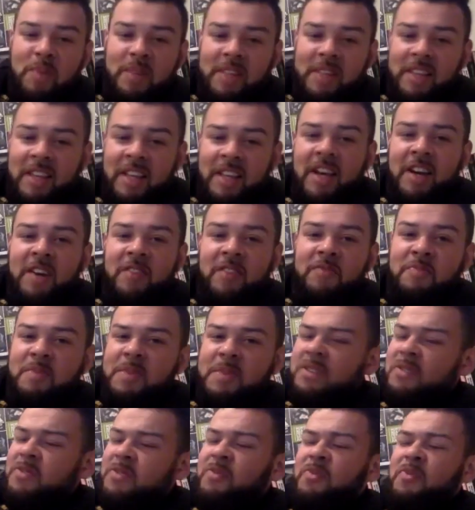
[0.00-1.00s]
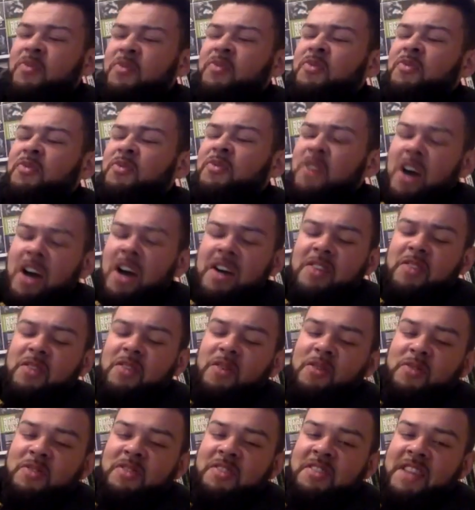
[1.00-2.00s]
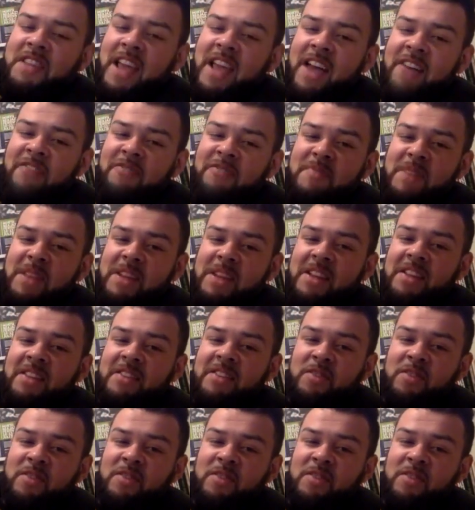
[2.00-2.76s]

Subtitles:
and love, because fuck those staff meetings.